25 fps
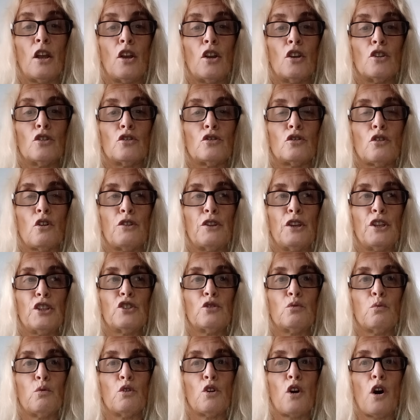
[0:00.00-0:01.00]
So
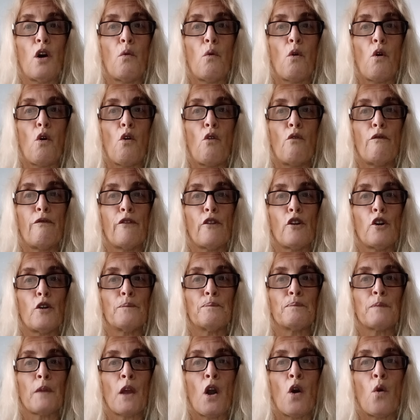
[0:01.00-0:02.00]
this will go
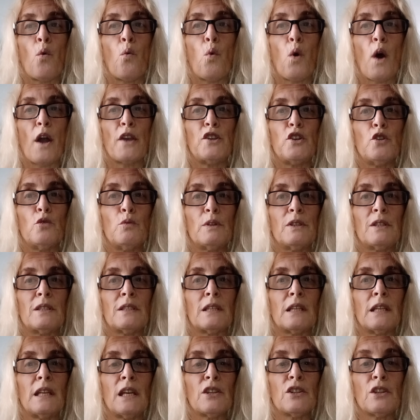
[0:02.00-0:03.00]
over what you would
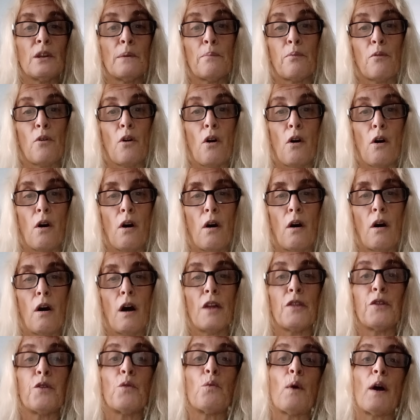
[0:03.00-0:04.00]
see in the
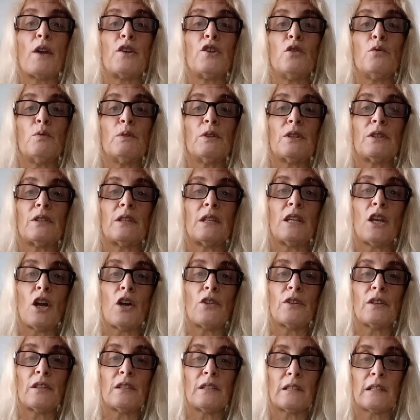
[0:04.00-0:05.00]
broth, what you would see
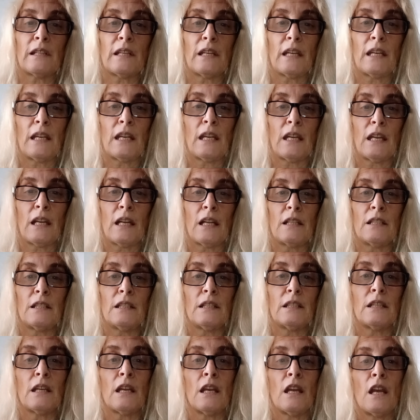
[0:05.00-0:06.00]
on the
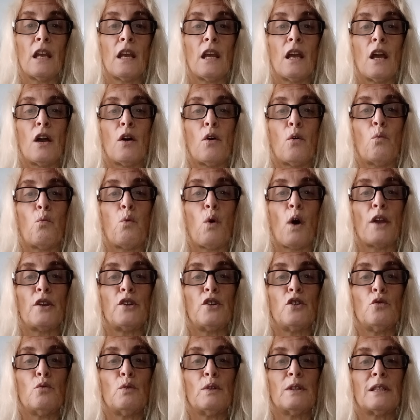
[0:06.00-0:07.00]
slants, what
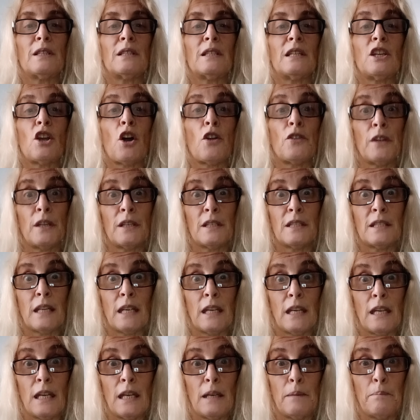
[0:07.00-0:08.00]
you would see on the
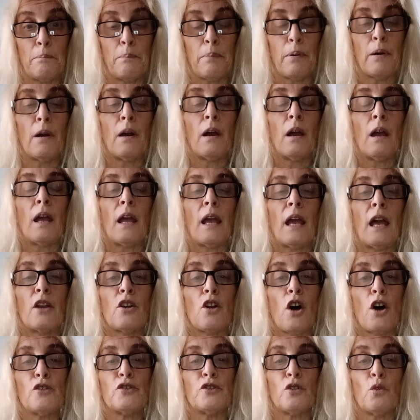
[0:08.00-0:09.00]
deep, and
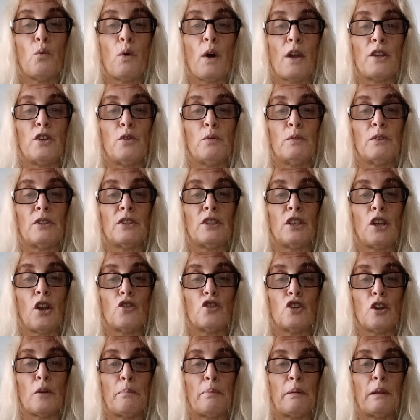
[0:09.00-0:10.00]
also what you would see
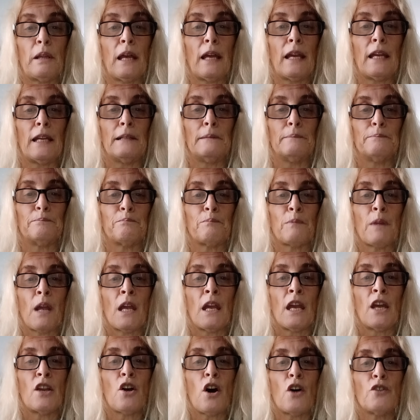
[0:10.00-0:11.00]
on your plate.
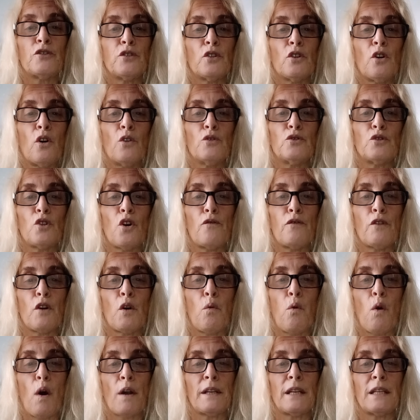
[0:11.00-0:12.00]
It also goes over
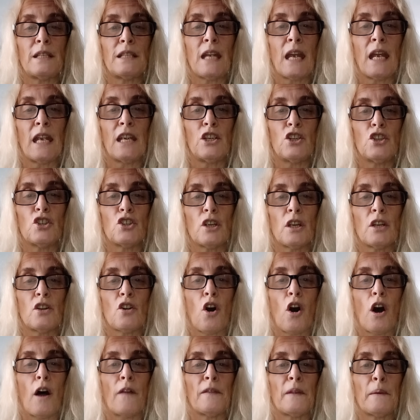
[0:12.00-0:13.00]
quantitation
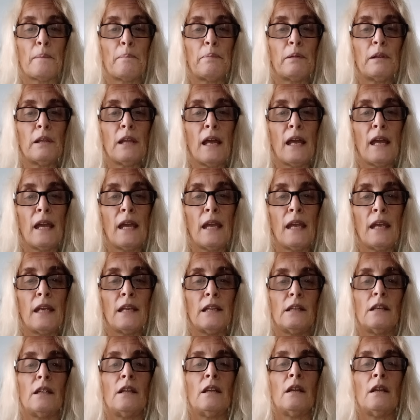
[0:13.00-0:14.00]
on the plate.